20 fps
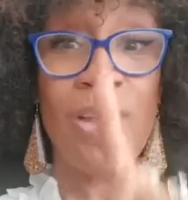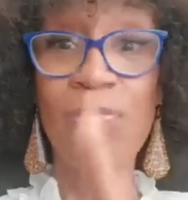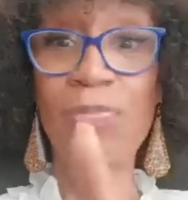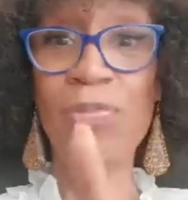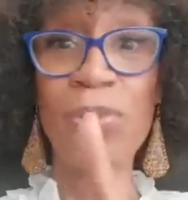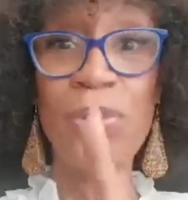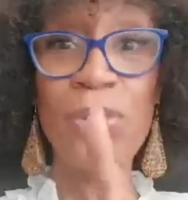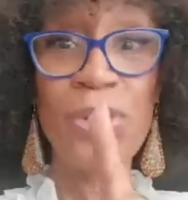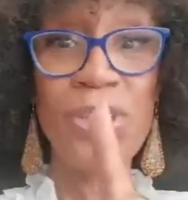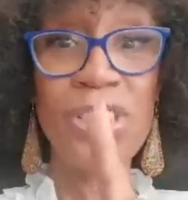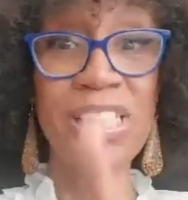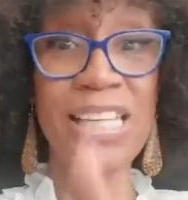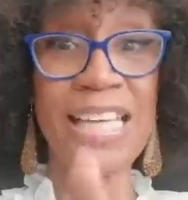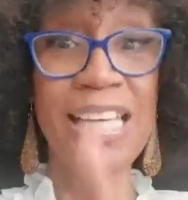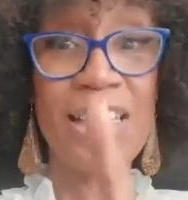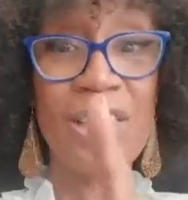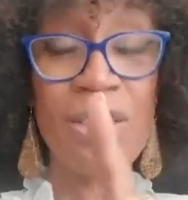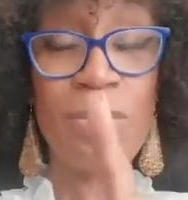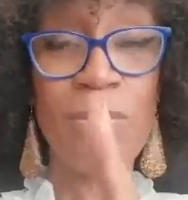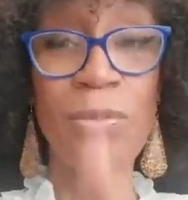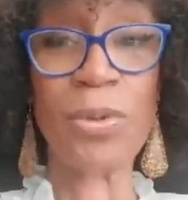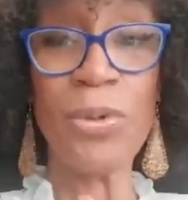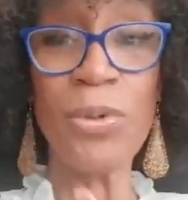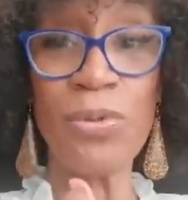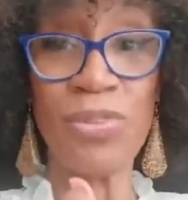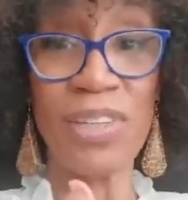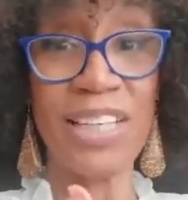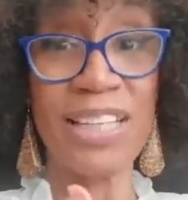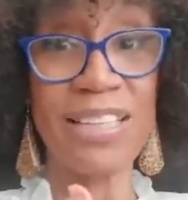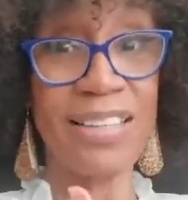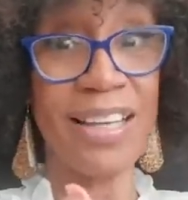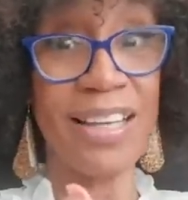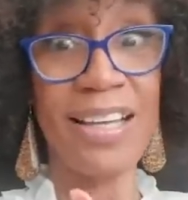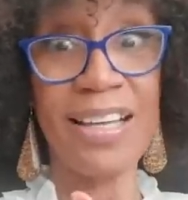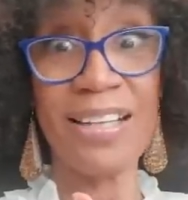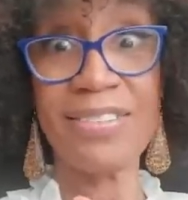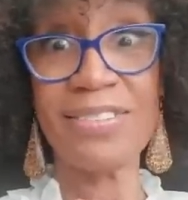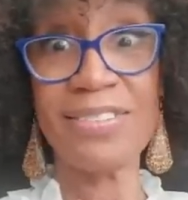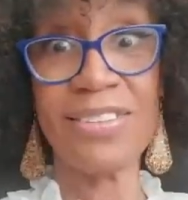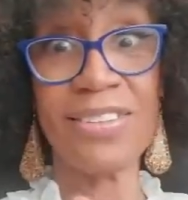a full-length movie.
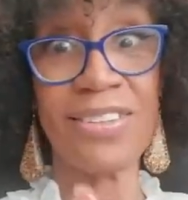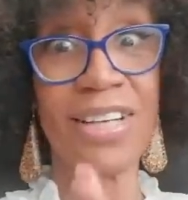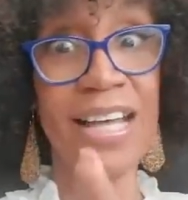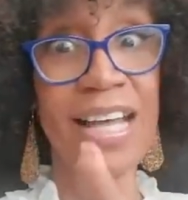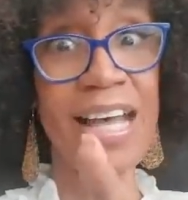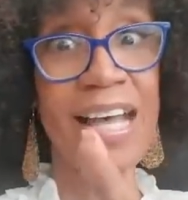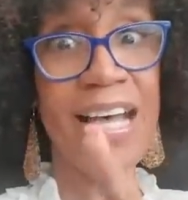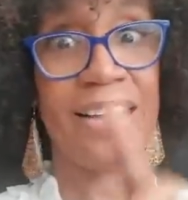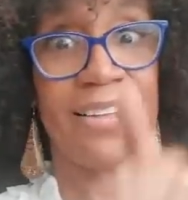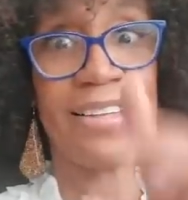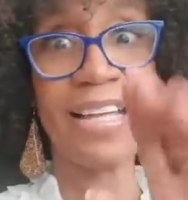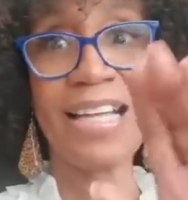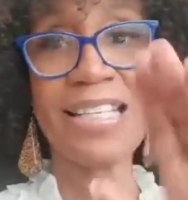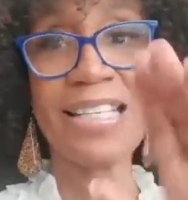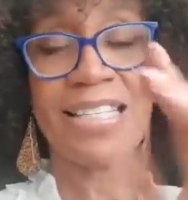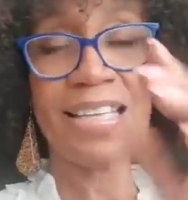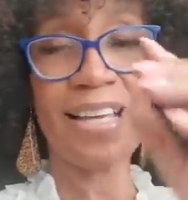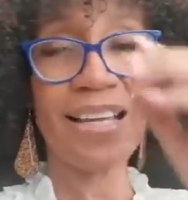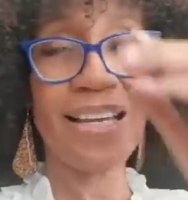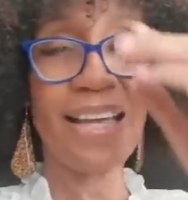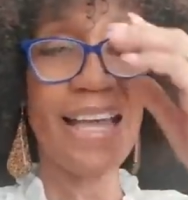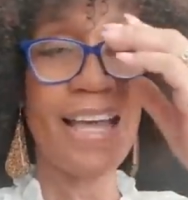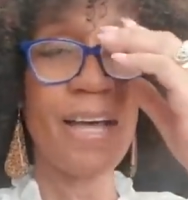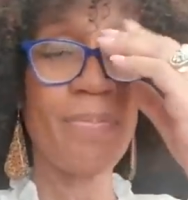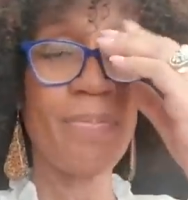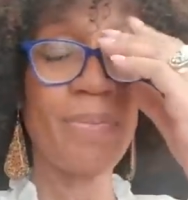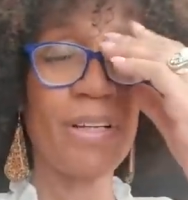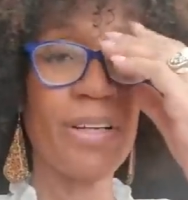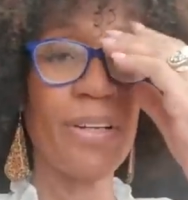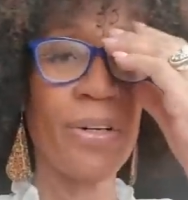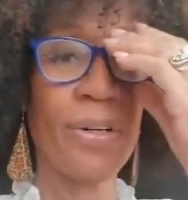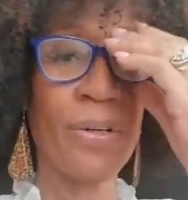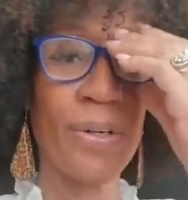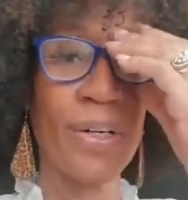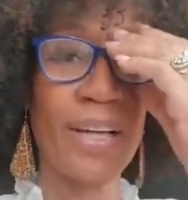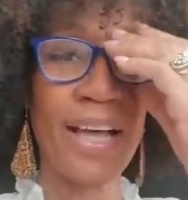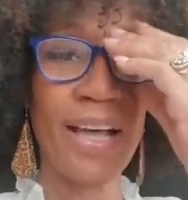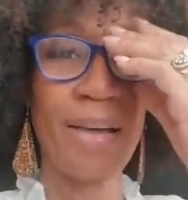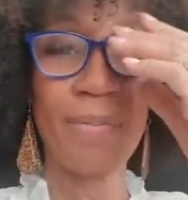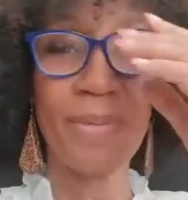I don't know how that's going to happen.
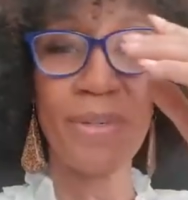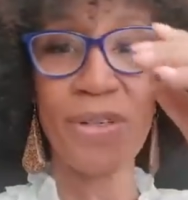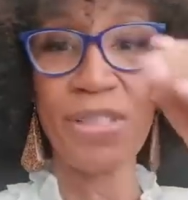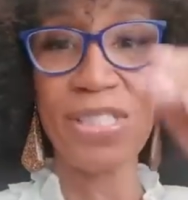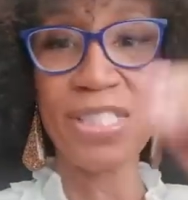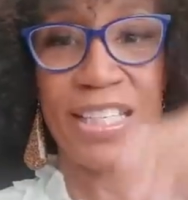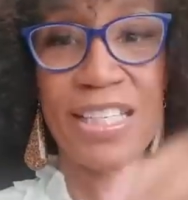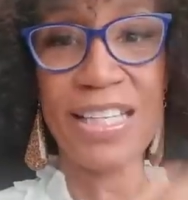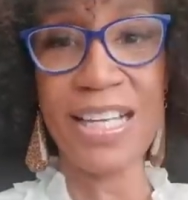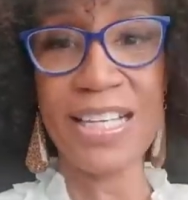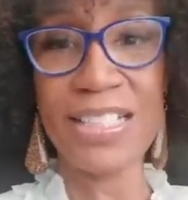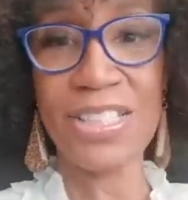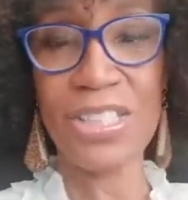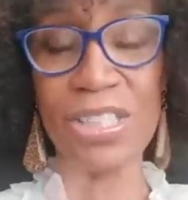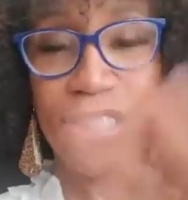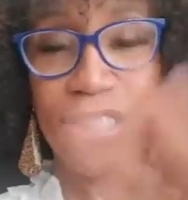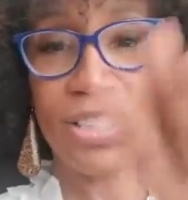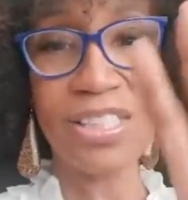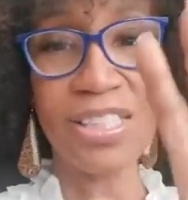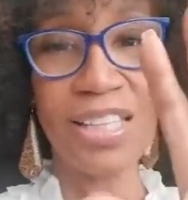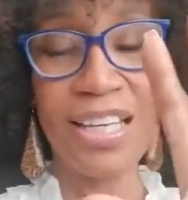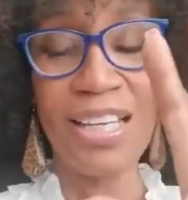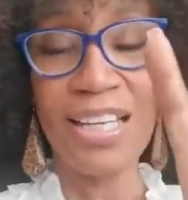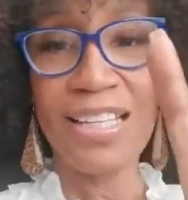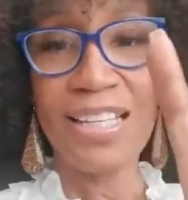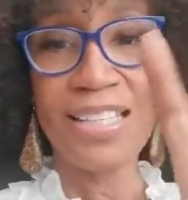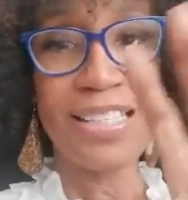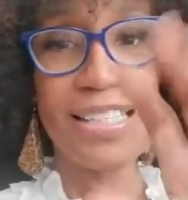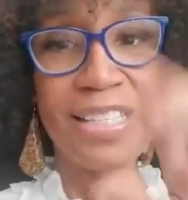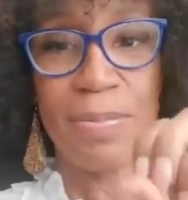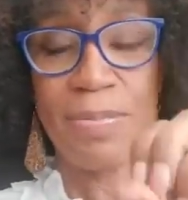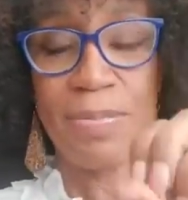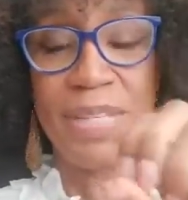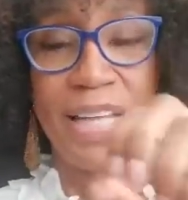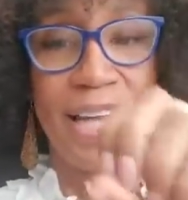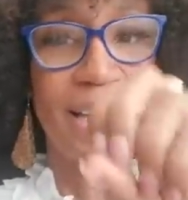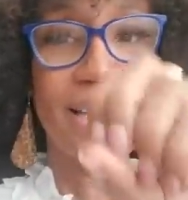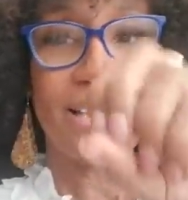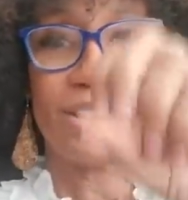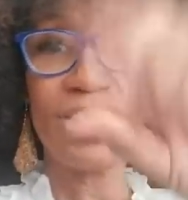Lord have mercy. That just seems
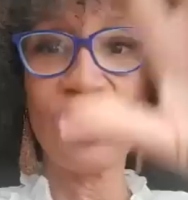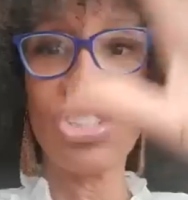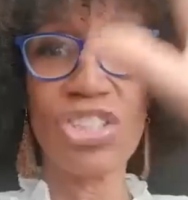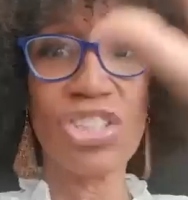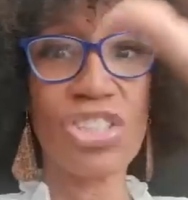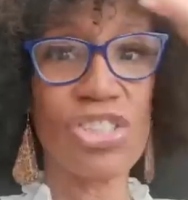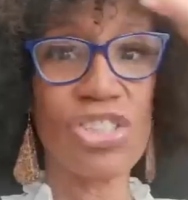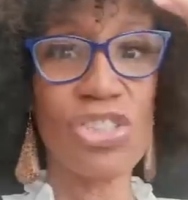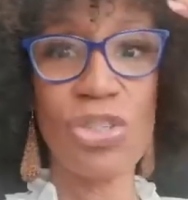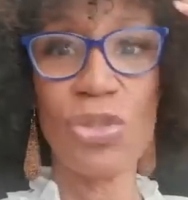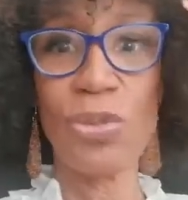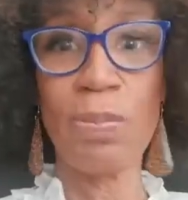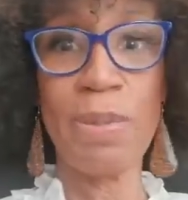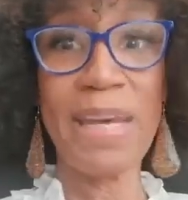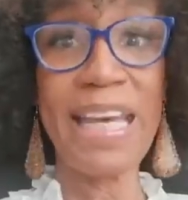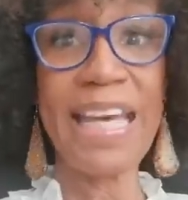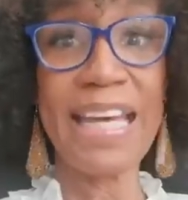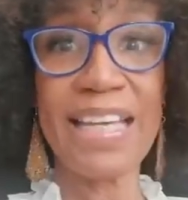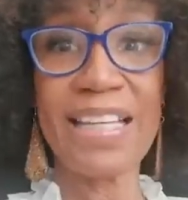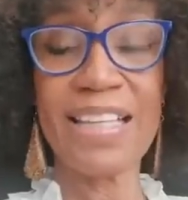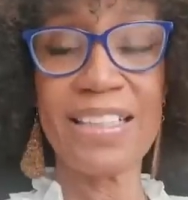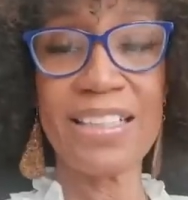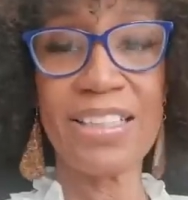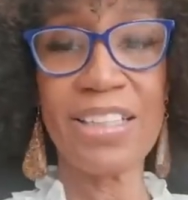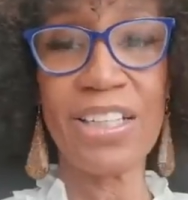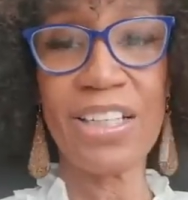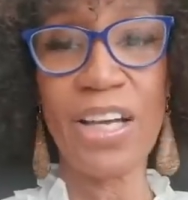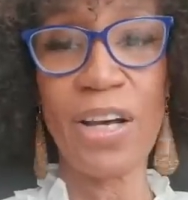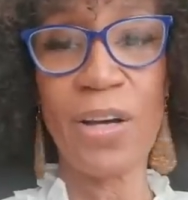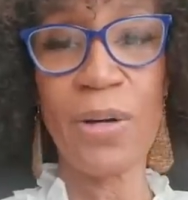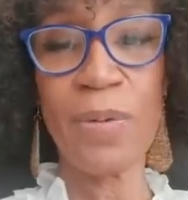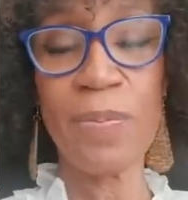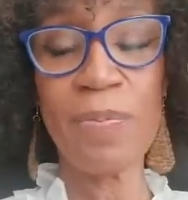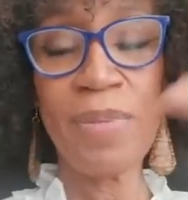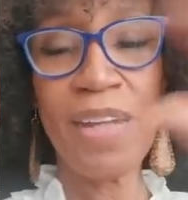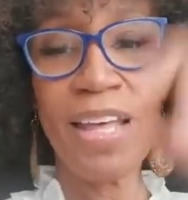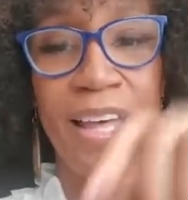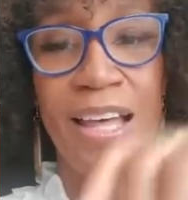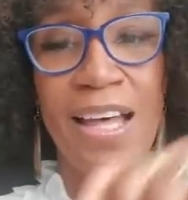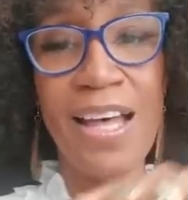like it's just too big, you know.
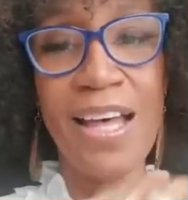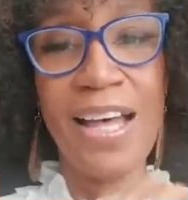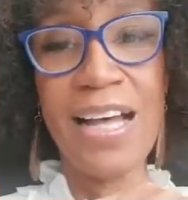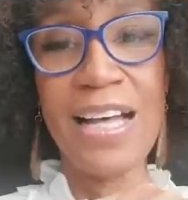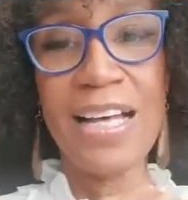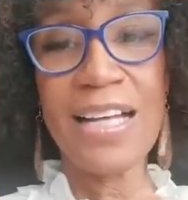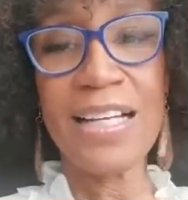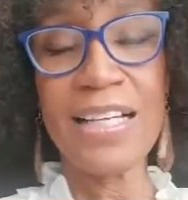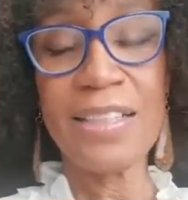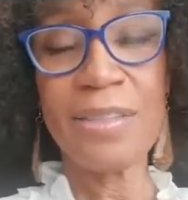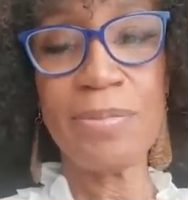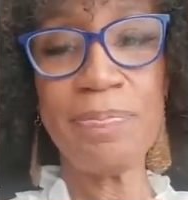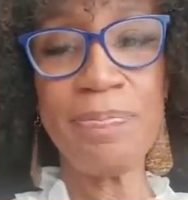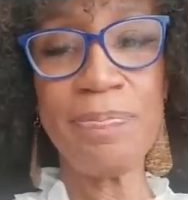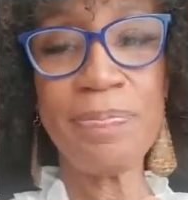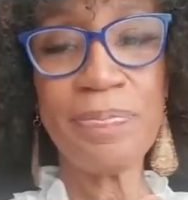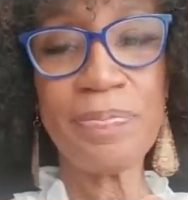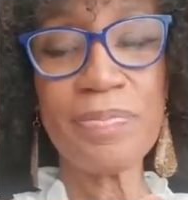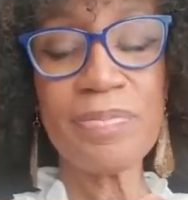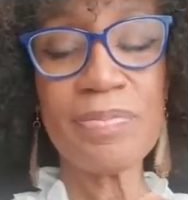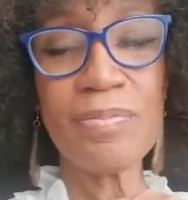I